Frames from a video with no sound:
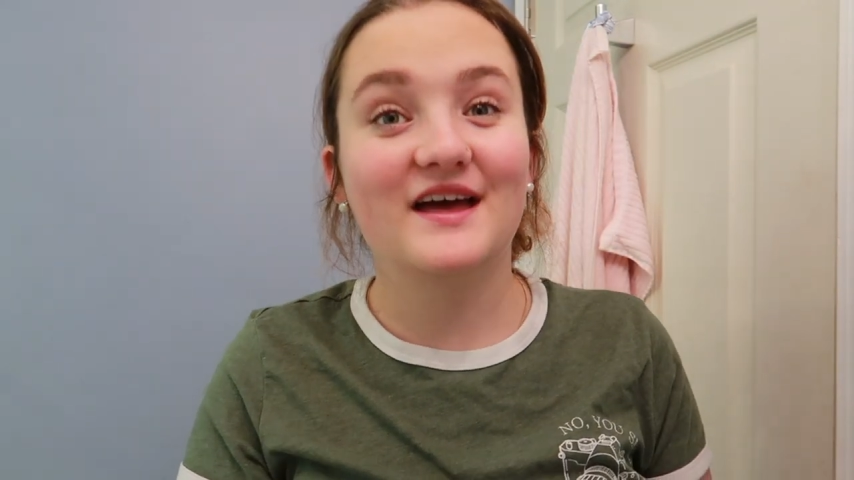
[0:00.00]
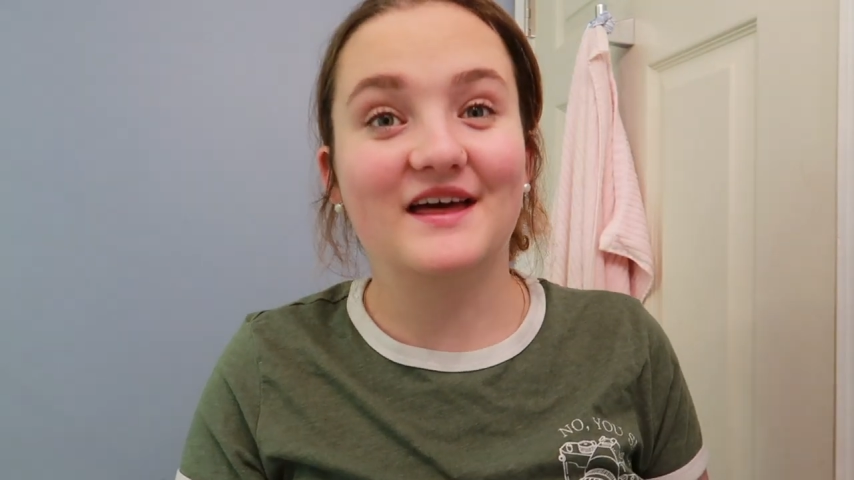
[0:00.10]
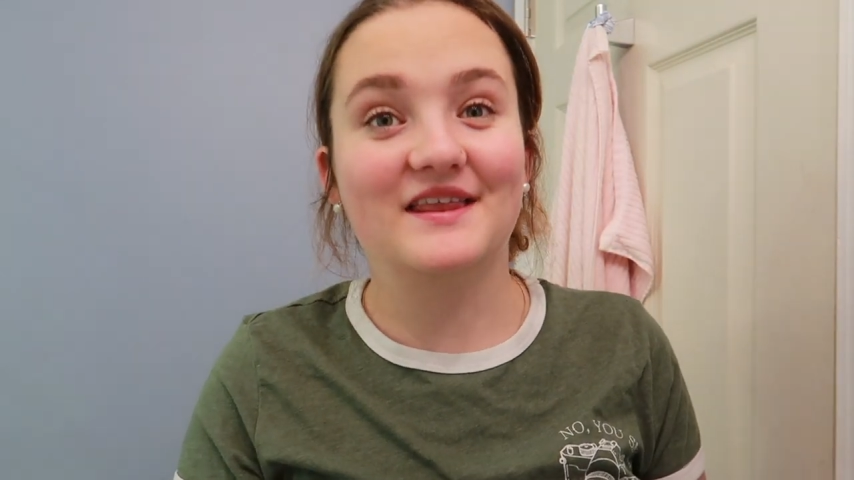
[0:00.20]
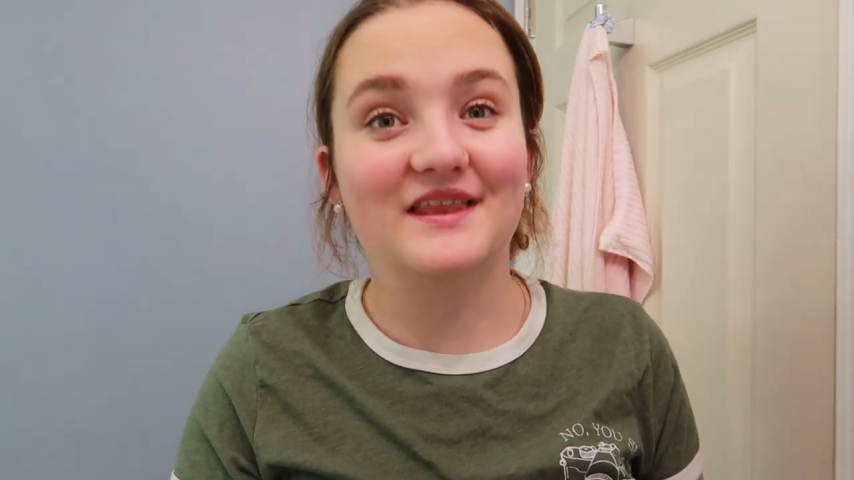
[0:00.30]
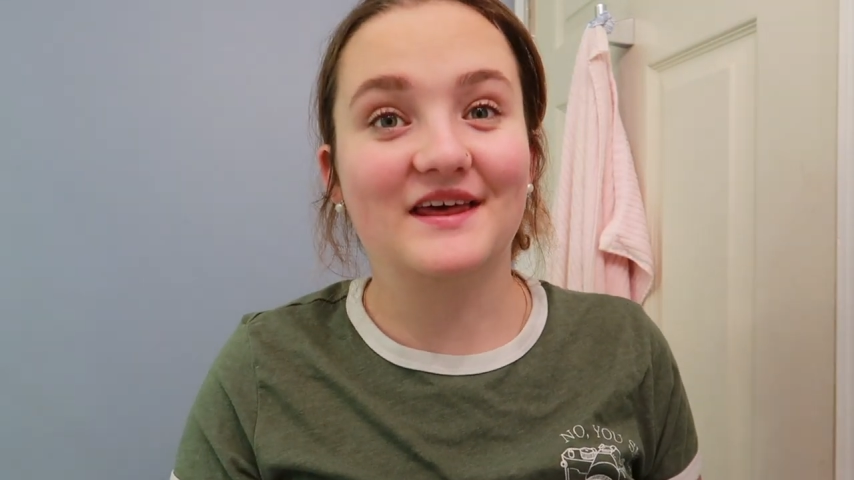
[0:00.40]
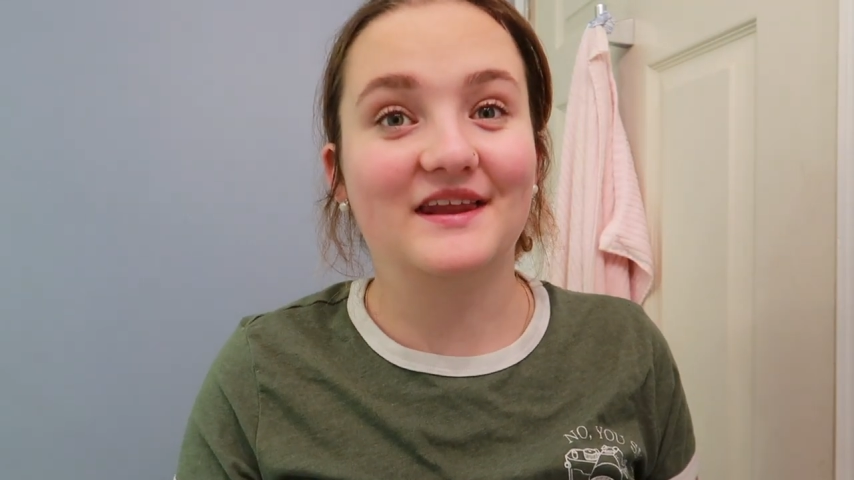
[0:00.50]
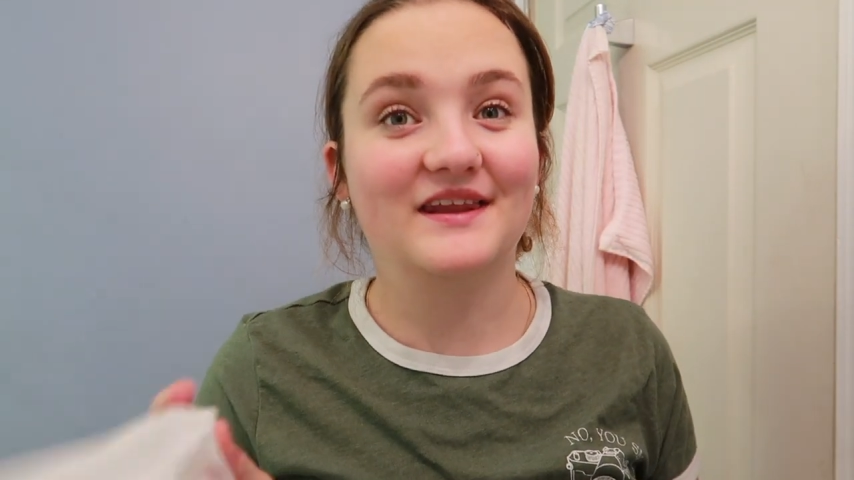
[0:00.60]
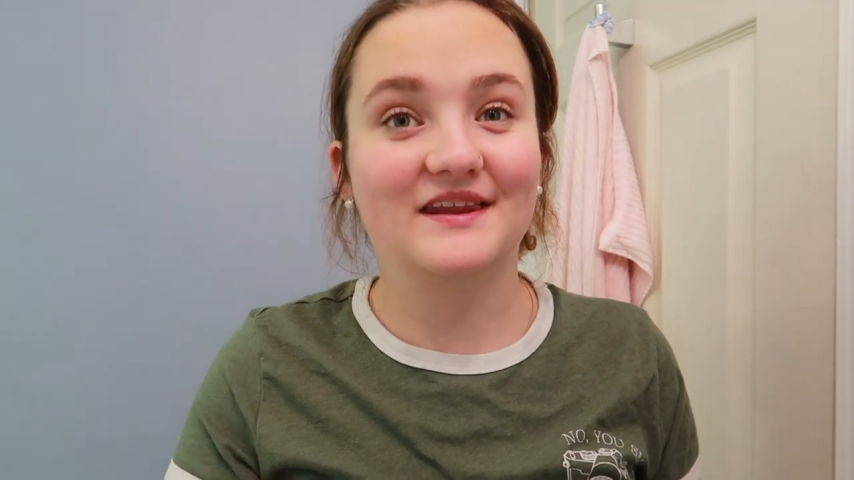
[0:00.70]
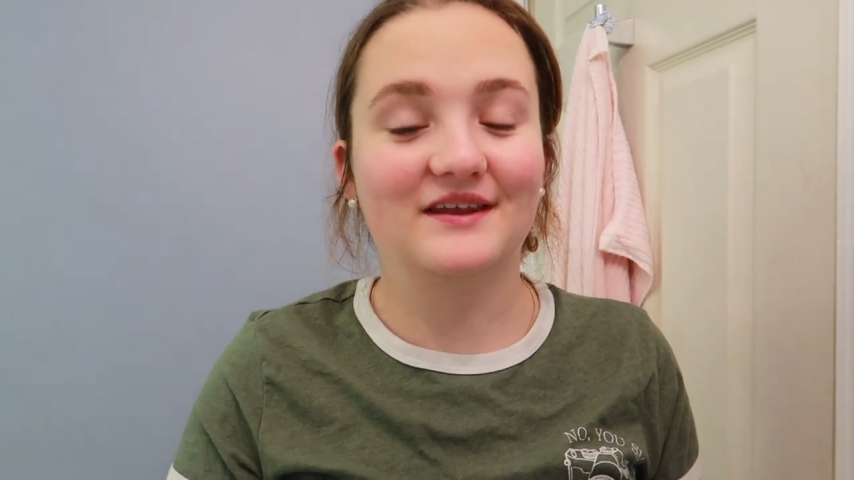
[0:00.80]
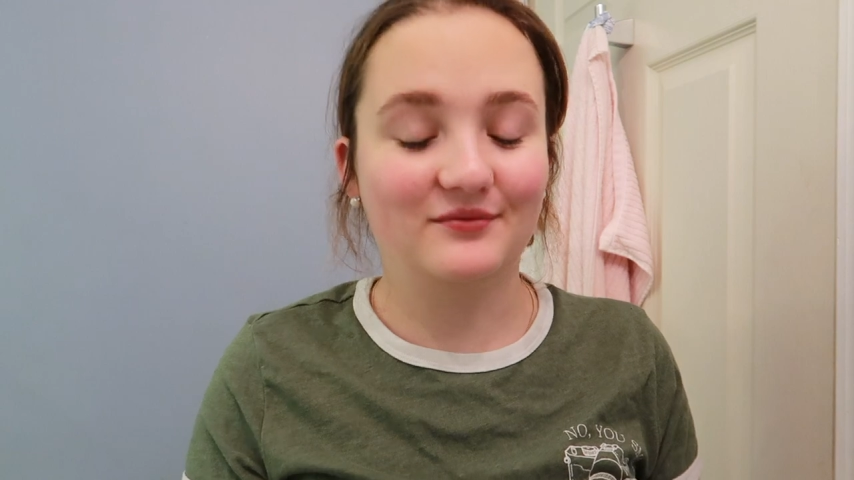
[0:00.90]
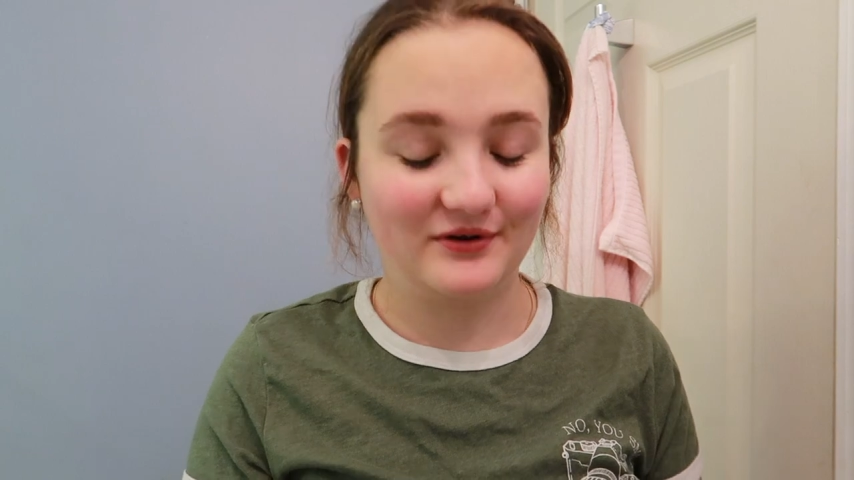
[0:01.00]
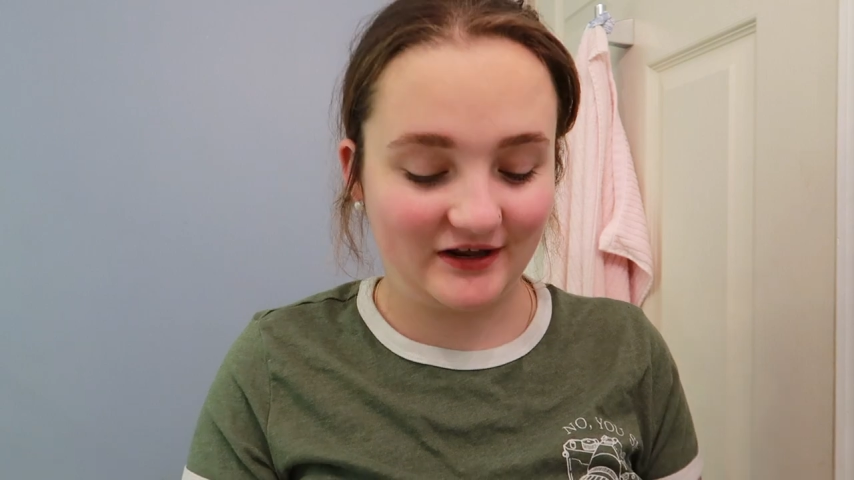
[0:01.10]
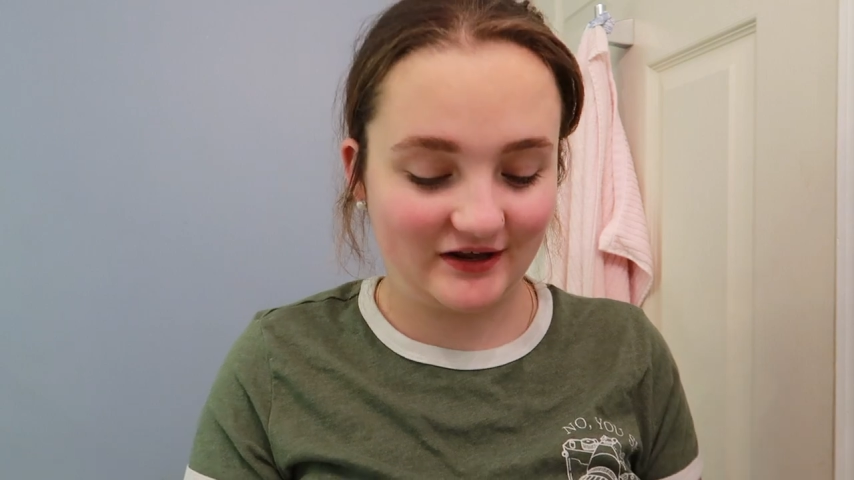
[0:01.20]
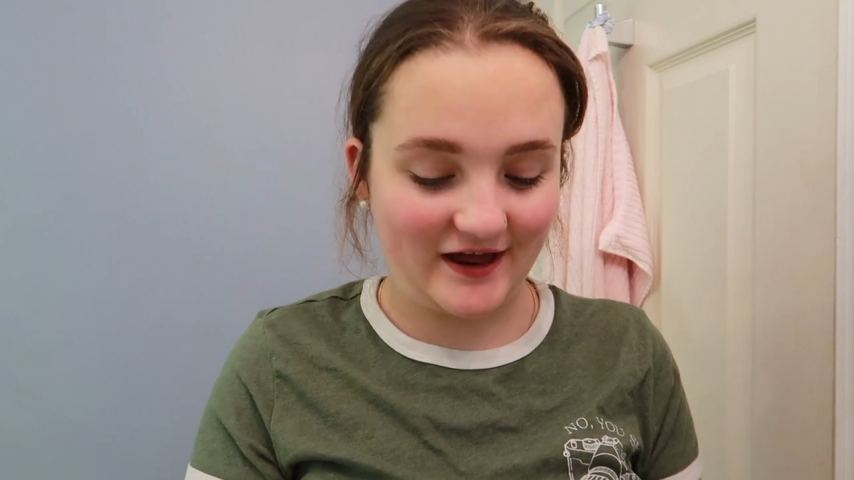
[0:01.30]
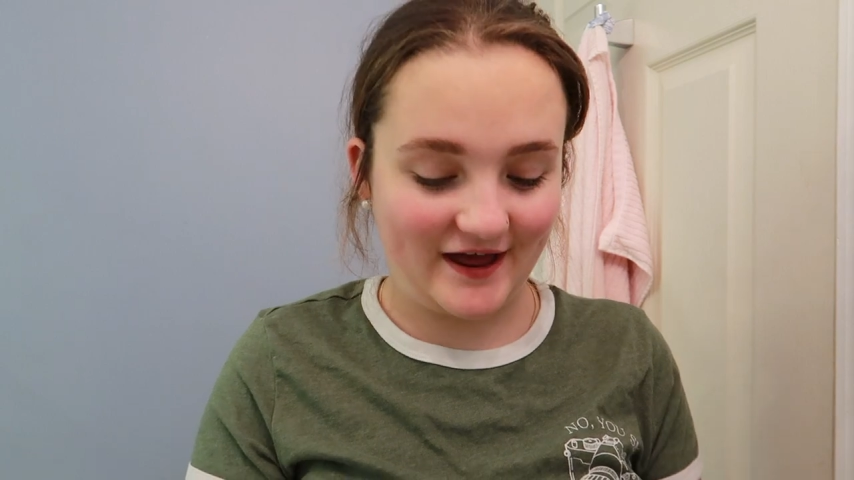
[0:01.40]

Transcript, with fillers: And then week